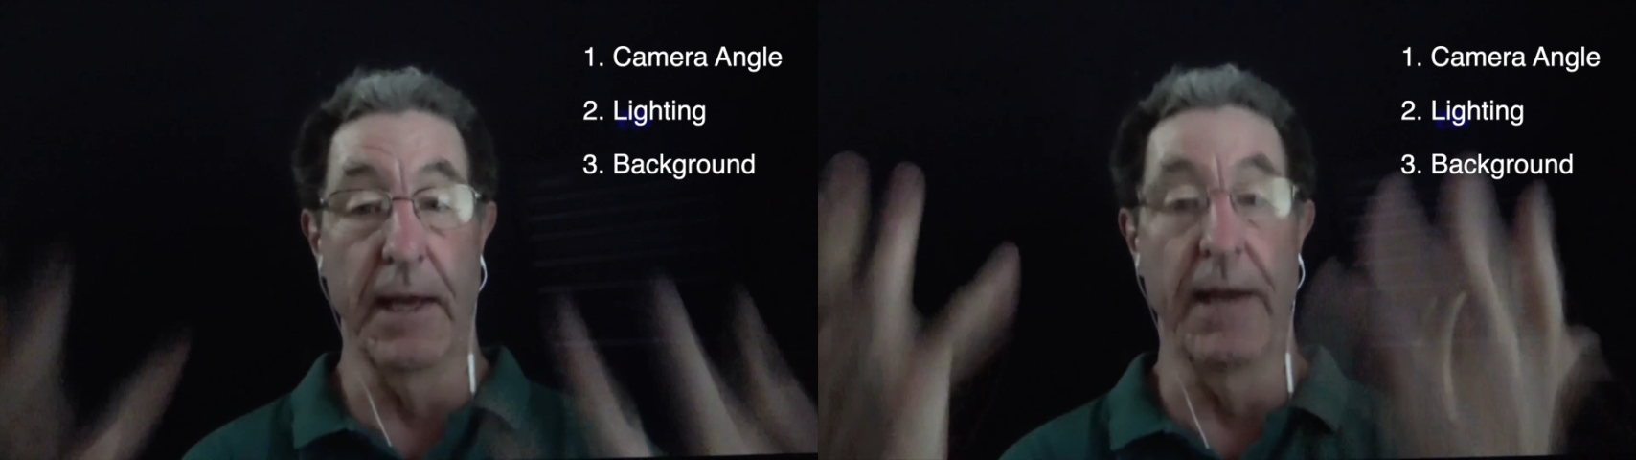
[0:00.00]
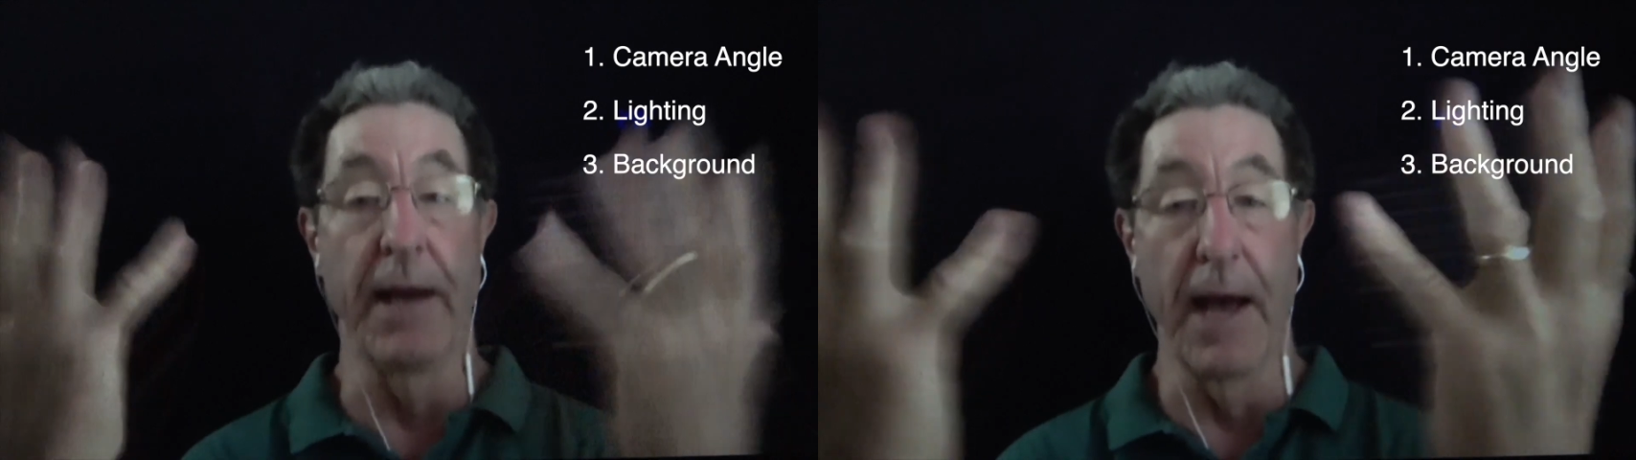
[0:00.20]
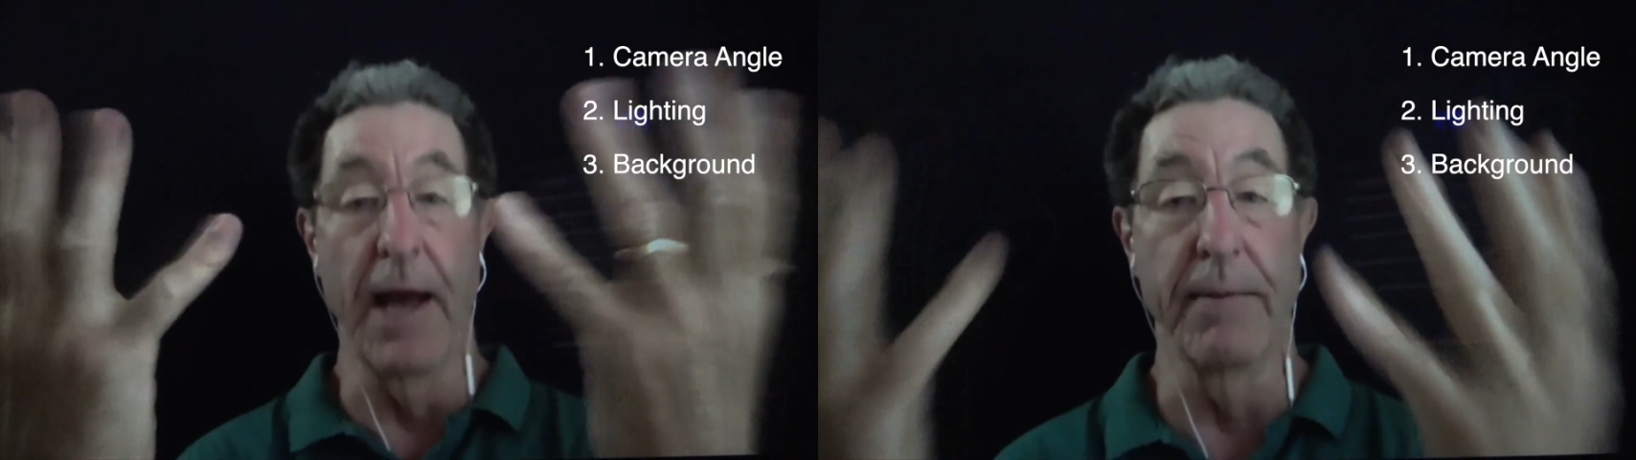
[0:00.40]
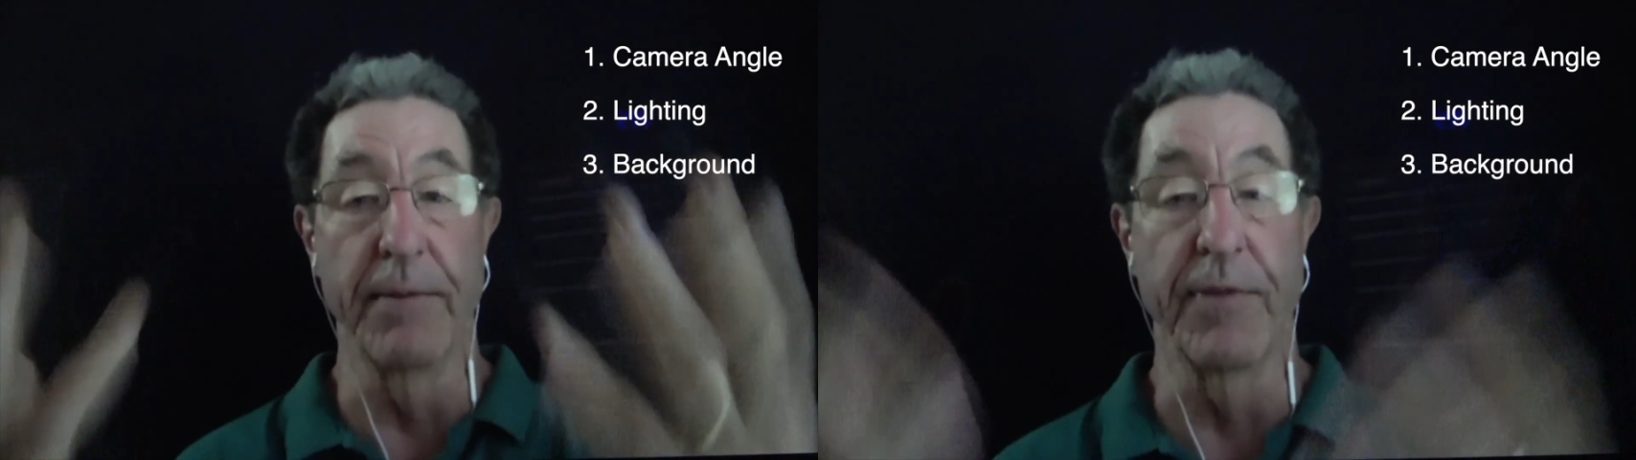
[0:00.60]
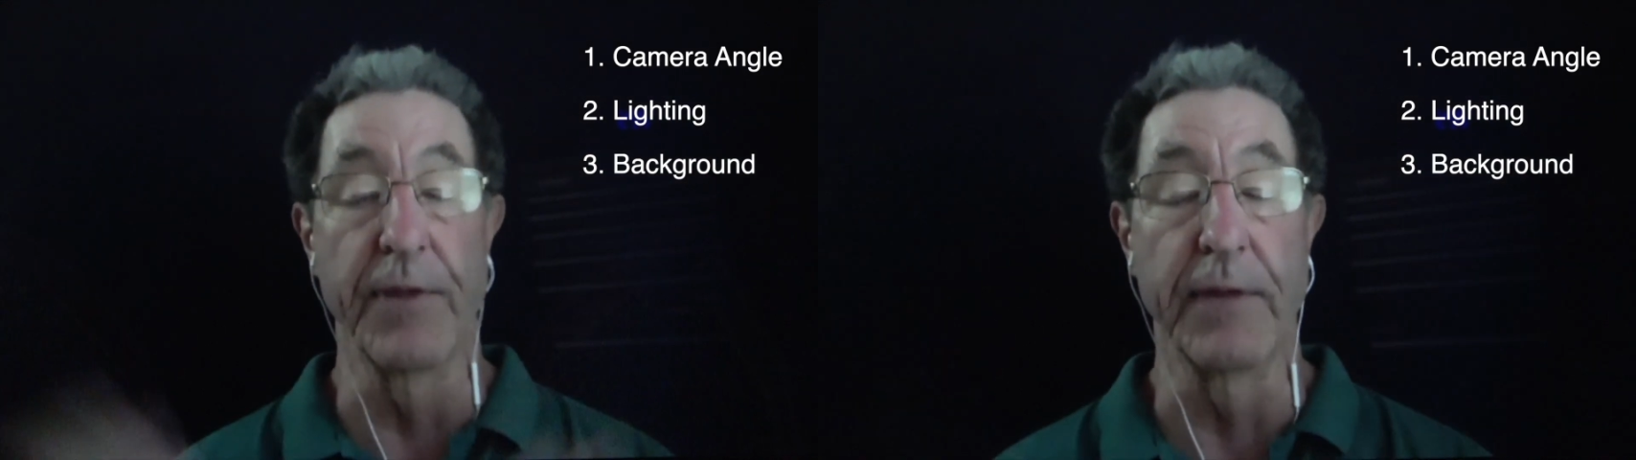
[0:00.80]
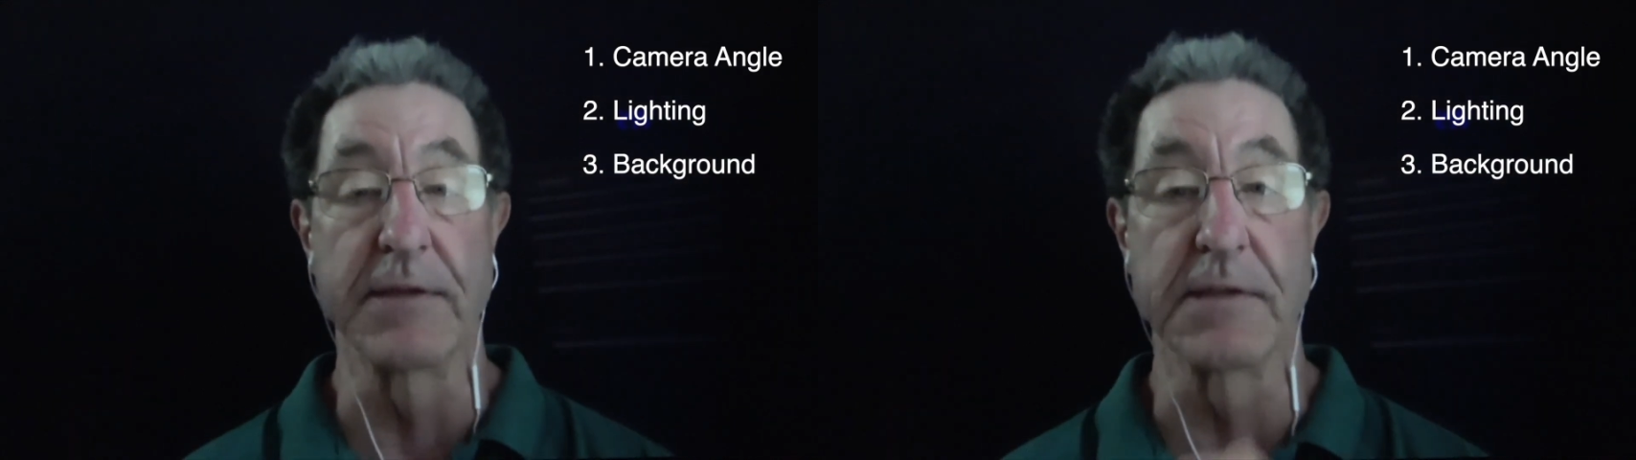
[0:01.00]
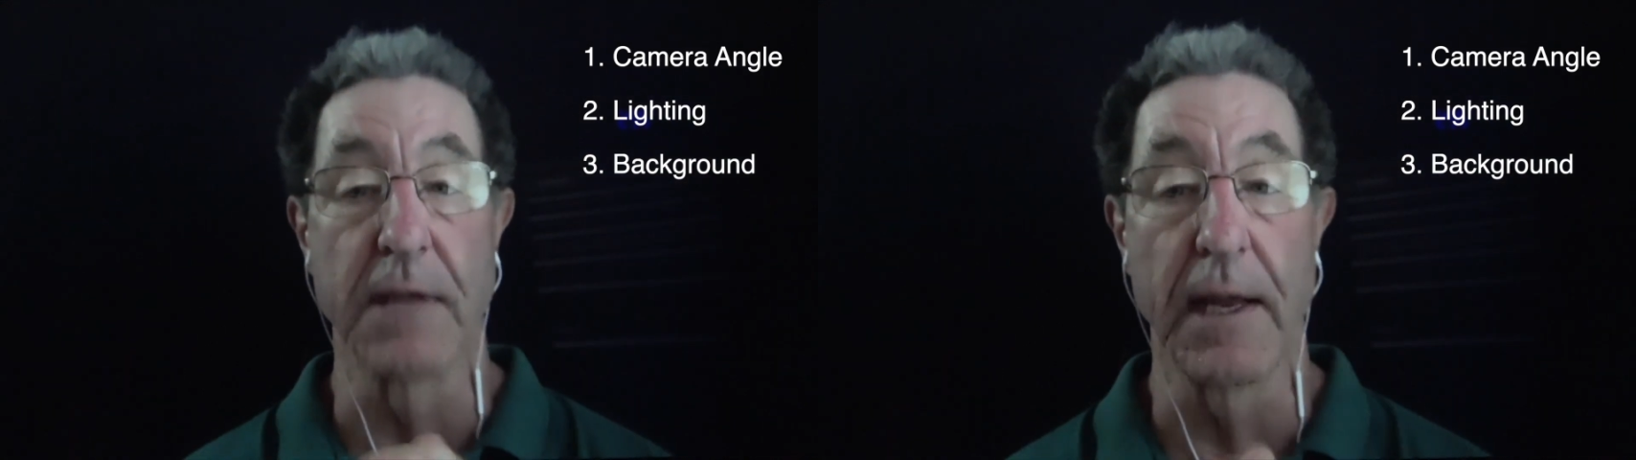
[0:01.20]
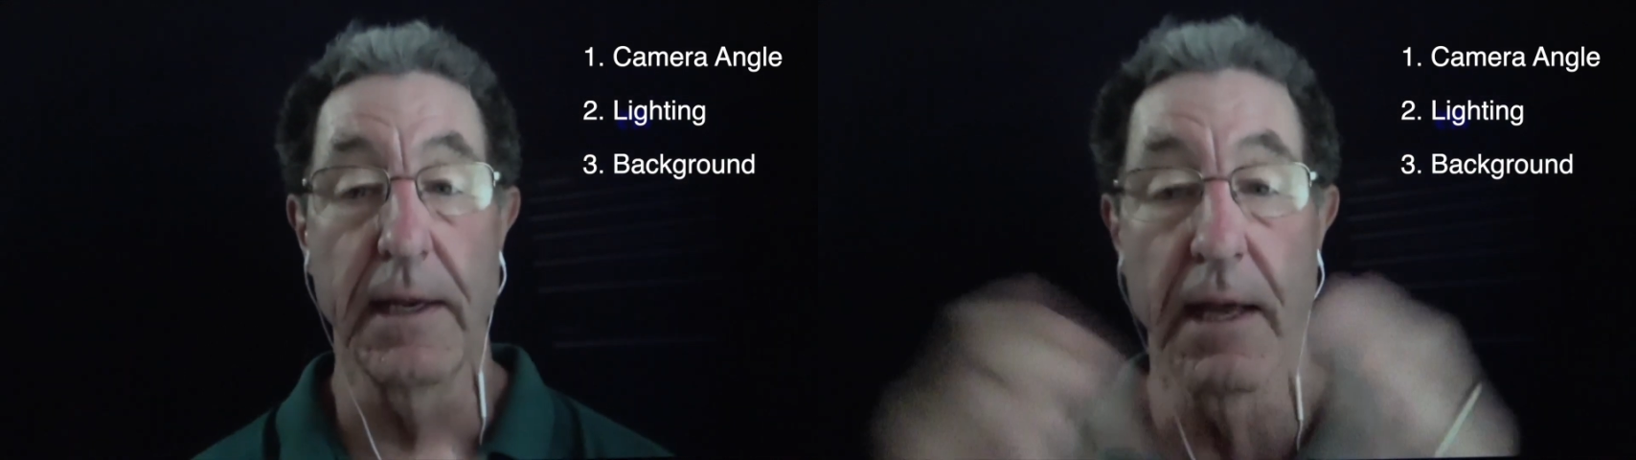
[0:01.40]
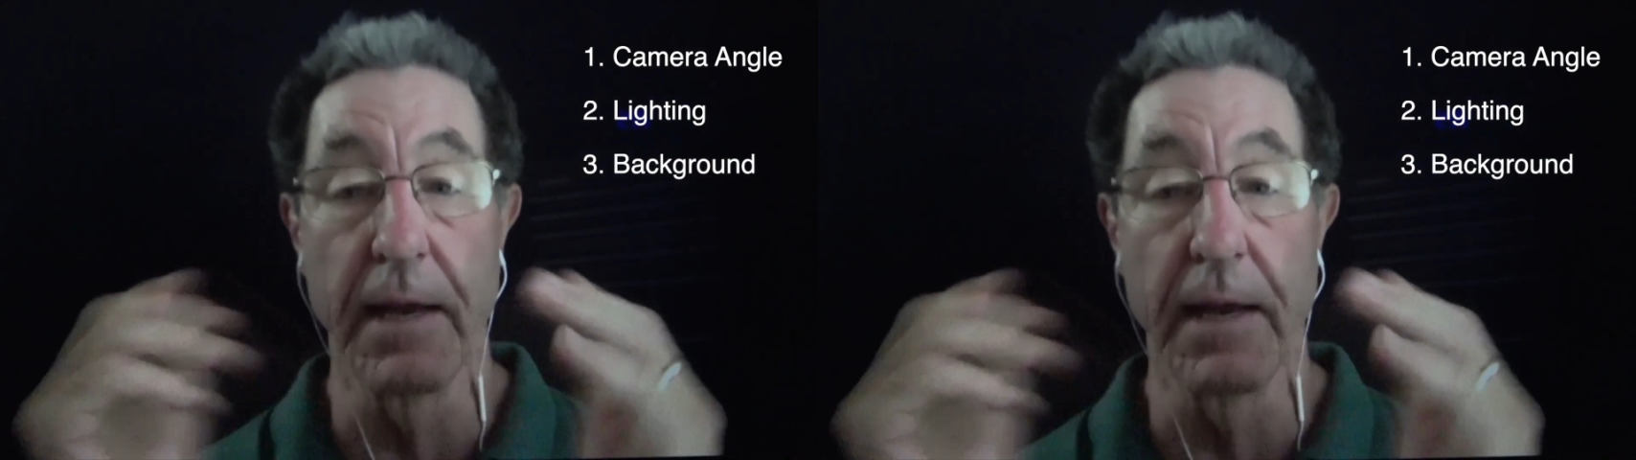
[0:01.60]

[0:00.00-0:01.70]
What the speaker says: and I am the thing that's light,